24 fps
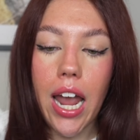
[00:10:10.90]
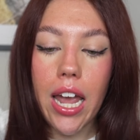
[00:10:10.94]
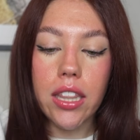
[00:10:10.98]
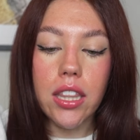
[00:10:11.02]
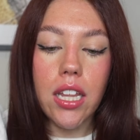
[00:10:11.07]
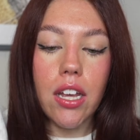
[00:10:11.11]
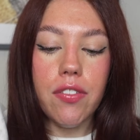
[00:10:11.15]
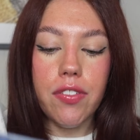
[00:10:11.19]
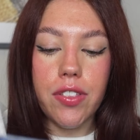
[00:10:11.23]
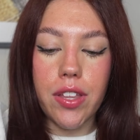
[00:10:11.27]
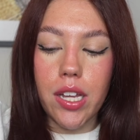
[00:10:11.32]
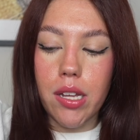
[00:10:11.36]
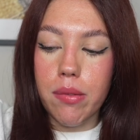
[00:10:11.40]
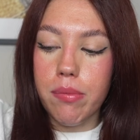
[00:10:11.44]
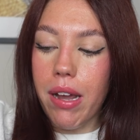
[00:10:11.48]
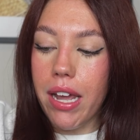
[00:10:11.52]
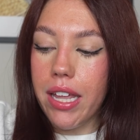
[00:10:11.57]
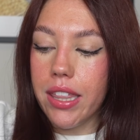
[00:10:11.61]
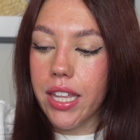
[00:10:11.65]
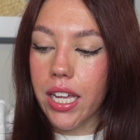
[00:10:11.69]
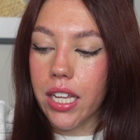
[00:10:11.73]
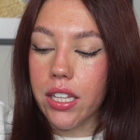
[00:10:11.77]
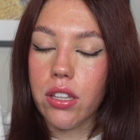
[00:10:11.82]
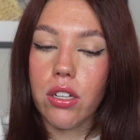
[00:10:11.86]
I love them,
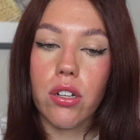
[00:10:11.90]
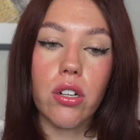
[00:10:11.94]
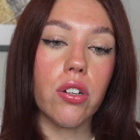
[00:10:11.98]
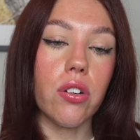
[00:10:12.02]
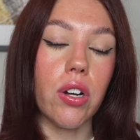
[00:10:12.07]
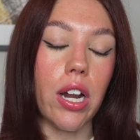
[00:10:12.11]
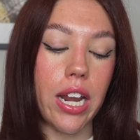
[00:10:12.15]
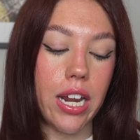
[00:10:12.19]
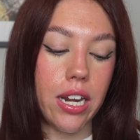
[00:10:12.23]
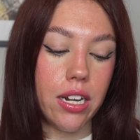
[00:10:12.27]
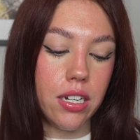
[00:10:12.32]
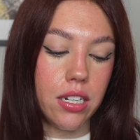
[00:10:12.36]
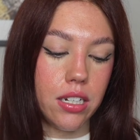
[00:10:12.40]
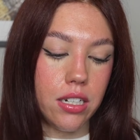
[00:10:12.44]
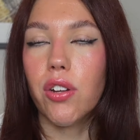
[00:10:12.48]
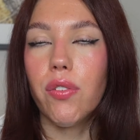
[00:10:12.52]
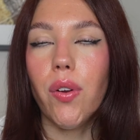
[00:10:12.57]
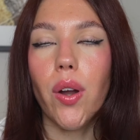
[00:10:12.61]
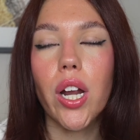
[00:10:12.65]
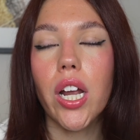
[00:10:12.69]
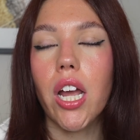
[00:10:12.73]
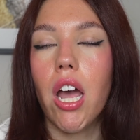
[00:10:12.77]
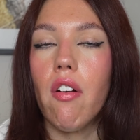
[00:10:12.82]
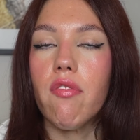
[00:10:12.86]
I think they're great. They're
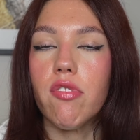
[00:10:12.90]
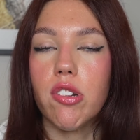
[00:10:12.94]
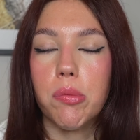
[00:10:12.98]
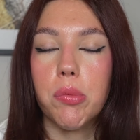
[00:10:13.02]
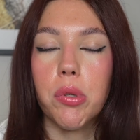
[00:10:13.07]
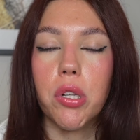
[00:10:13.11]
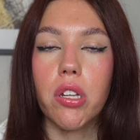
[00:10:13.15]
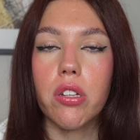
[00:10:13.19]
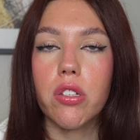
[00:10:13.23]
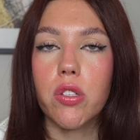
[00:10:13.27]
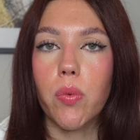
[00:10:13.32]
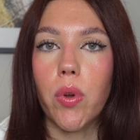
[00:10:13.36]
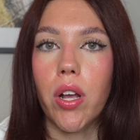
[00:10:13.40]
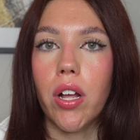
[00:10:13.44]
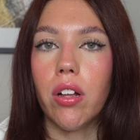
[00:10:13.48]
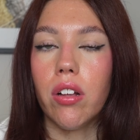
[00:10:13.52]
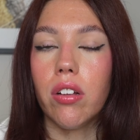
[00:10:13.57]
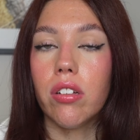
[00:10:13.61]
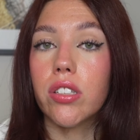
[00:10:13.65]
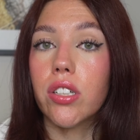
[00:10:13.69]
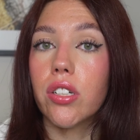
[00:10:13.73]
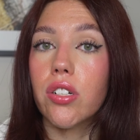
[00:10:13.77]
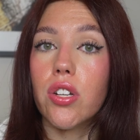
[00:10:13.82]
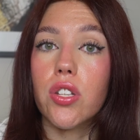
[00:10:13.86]
very comfortable as
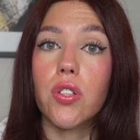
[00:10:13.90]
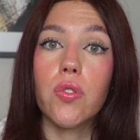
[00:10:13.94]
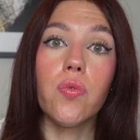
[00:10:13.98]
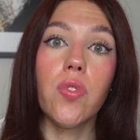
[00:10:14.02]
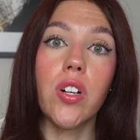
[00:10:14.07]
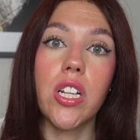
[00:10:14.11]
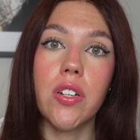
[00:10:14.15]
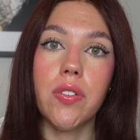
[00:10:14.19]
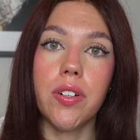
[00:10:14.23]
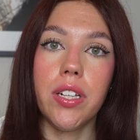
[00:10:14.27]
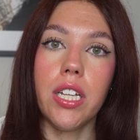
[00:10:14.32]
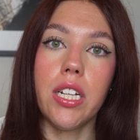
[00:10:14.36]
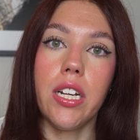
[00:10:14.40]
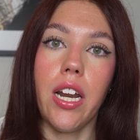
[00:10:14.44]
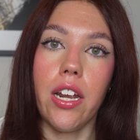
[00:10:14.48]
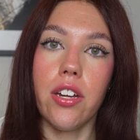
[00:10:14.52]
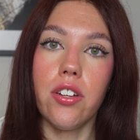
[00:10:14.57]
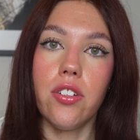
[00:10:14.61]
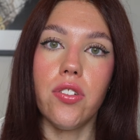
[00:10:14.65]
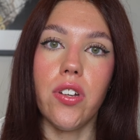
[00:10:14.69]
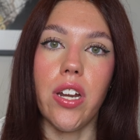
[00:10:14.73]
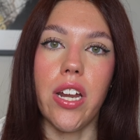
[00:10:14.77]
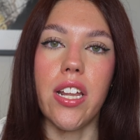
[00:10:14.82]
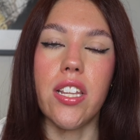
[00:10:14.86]
well. They're just really, really
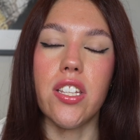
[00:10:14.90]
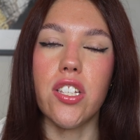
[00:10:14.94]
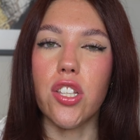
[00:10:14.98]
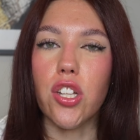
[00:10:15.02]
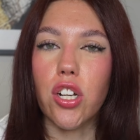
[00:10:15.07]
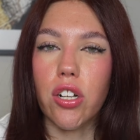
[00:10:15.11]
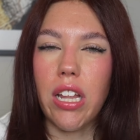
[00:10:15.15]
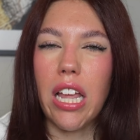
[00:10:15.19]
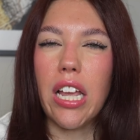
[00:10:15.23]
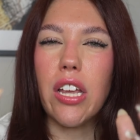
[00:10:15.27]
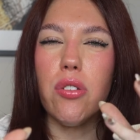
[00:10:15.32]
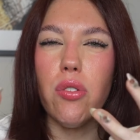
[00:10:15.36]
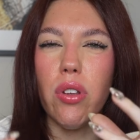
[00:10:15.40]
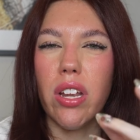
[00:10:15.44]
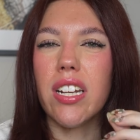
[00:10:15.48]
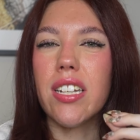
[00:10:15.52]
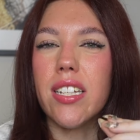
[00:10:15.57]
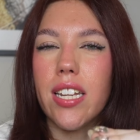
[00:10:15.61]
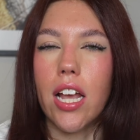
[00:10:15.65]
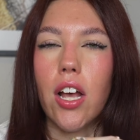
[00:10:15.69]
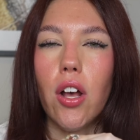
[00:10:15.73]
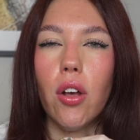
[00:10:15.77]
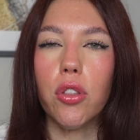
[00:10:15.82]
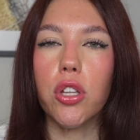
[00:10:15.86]
nice jeans, and they're like, you can
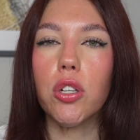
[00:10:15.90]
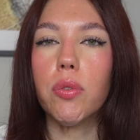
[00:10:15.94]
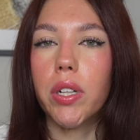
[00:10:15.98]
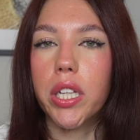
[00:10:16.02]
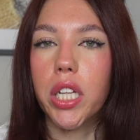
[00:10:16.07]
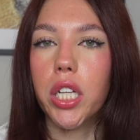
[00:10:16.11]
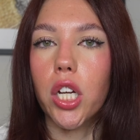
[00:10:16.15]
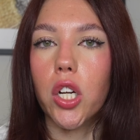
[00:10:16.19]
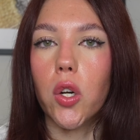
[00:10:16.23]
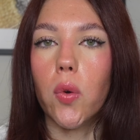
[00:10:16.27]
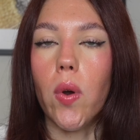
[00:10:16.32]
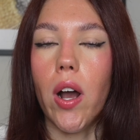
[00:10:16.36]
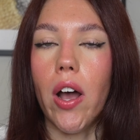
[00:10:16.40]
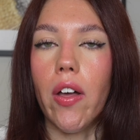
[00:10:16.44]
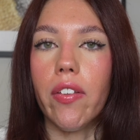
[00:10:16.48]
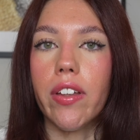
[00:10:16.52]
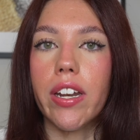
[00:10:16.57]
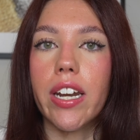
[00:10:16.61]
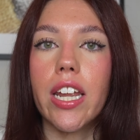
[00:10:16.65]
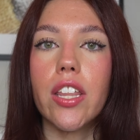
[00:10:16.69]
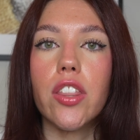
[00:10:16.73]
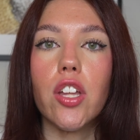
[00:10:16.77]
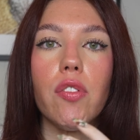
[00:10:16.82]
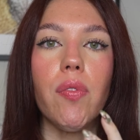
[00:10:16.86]
tell they're really good
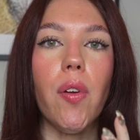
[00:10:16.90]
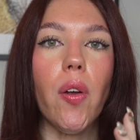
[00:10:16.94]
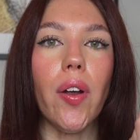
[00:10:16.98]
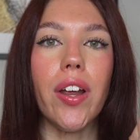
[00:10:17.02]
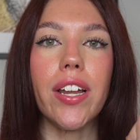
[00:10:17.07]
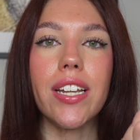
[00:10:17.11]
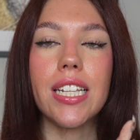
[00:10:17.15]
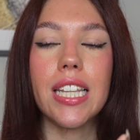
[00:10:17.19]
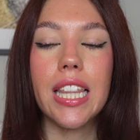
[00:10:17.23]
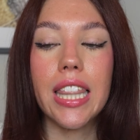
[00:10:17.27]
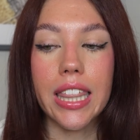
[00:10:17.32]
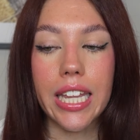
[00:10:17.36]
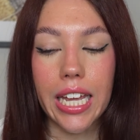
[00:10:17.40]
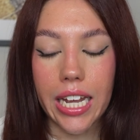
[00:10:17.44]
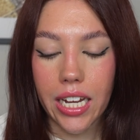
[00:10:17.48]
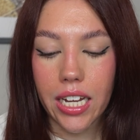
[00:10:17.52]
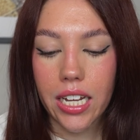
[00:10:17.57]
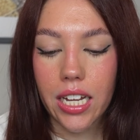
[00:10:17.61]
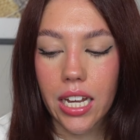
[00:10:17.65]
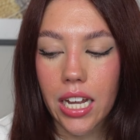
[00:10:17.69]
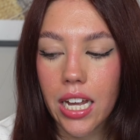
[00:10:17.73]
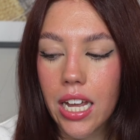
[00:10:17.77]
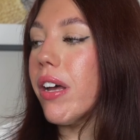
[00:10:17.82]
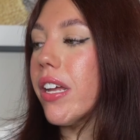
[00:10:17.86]
quality. They're very
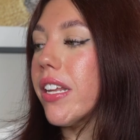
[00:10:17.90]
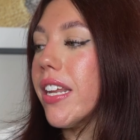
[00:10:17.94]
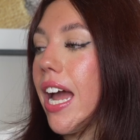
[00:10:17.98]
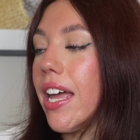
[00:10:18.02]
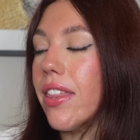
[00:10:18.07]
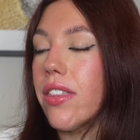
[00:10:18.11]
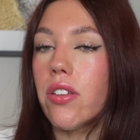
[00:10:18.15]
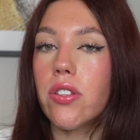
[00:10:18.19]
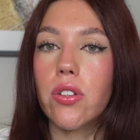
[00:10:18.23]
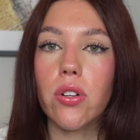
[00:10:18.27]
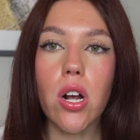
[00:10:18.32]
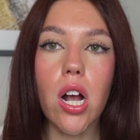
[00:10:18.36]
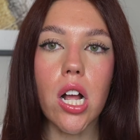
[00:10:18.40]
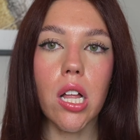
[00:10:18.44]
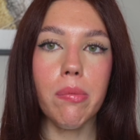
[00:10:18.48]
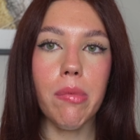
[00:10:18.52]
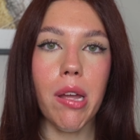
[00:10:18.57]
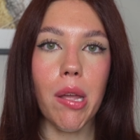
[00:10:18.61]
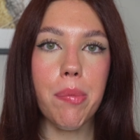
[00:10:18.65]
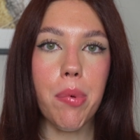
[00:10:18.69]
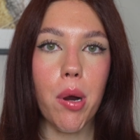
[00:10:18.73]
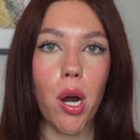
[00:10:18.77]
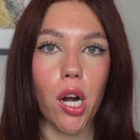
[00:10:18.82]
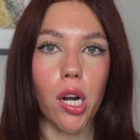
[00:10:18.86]
thick. But yeah, those are all
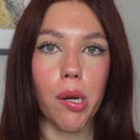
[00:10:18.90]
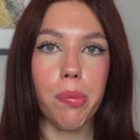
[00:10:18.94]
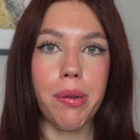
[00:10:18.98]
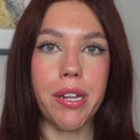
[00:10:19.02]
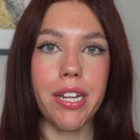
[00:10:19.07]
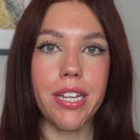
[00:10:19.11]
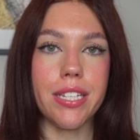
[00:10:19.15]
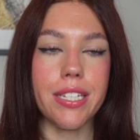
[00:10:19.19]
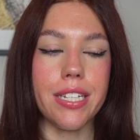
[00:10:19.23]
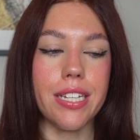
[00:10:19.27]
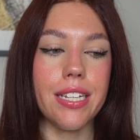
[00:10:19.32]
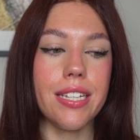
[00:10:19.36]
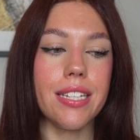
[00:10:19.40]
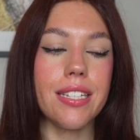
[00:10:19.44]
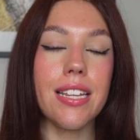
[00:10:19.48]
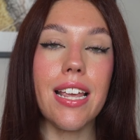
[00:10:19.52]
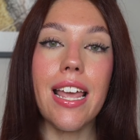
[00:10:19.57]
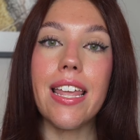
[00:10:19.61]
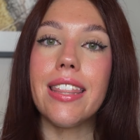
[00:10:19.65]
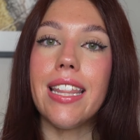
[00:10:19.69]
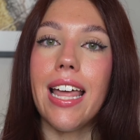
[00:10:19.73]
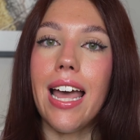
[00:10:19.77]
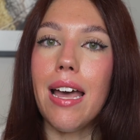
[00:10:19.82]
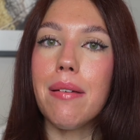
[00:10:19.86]
my Park pieces,
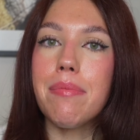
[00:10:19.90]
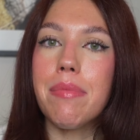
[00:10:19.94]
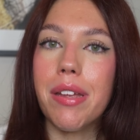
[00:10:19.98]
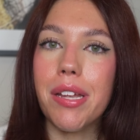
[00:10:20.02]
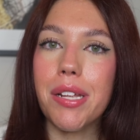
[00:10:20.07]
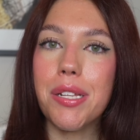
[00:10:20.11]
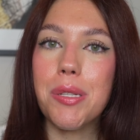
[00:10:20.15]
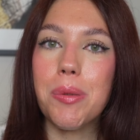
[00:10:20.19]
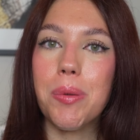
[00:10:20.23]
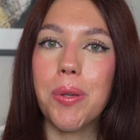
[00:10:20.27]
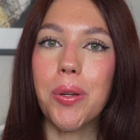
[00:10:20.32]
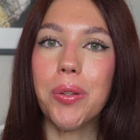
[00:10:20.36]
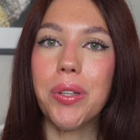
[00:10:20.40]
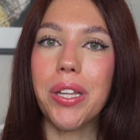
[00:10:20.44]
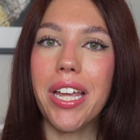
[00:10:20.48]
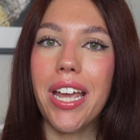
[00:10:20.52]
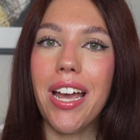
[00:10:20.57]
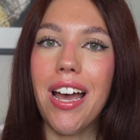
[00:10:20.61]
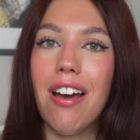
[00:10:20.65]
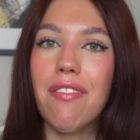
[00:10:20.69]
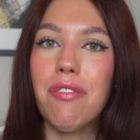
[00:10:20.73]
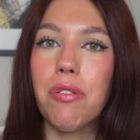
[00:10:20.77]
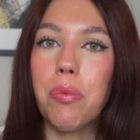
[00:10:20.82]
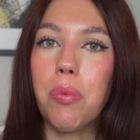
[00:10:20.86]
and that means we only
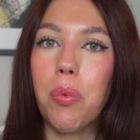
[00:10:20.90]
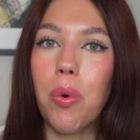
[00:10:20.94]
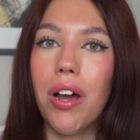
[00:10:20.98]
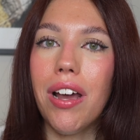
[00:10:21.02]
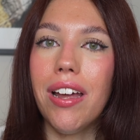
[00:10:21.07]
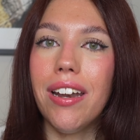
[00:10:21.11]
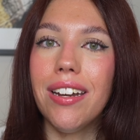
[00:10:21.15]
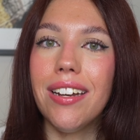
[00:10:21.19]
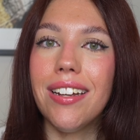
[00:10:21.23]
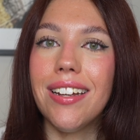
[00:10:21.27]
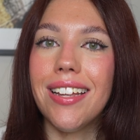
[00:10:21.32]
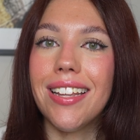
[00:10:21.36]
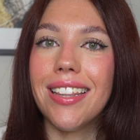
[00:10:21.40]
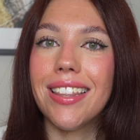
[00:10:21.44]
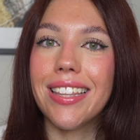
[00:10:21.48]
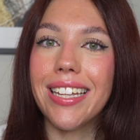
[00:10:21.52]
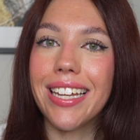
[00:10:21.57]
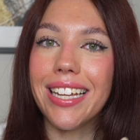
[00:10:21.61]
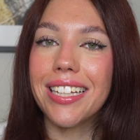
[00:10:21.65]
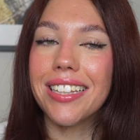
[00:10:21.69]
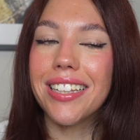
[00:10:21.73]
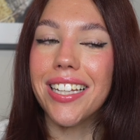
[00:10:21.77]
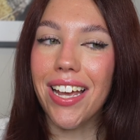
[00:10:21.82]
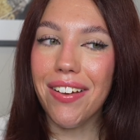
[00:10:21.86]
have one
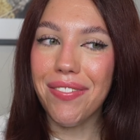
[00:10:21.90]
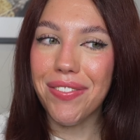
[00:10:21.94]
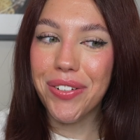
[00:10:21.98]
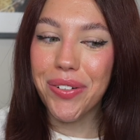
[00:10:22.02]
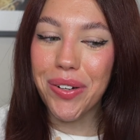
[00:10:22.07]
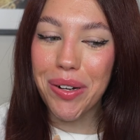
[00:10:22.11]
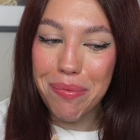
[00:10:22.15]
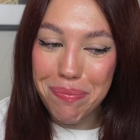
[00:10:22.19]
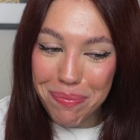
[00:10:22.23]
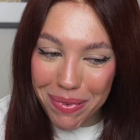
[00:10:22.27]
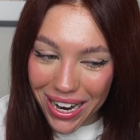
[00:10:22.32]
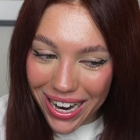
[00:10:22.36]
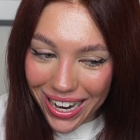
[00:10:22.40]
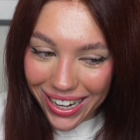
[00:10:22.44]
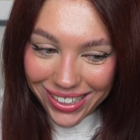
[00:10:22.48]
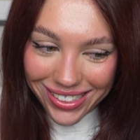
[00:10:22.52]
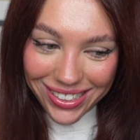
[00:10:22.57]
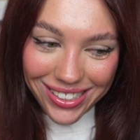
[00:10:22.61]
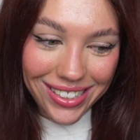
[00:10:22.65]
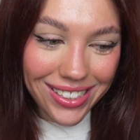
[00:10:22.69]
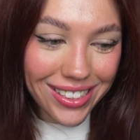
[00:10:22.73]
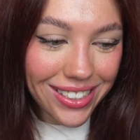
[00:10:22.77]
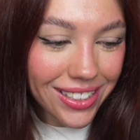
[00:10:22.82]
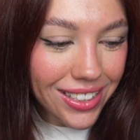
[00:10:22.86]
thing left to unbox.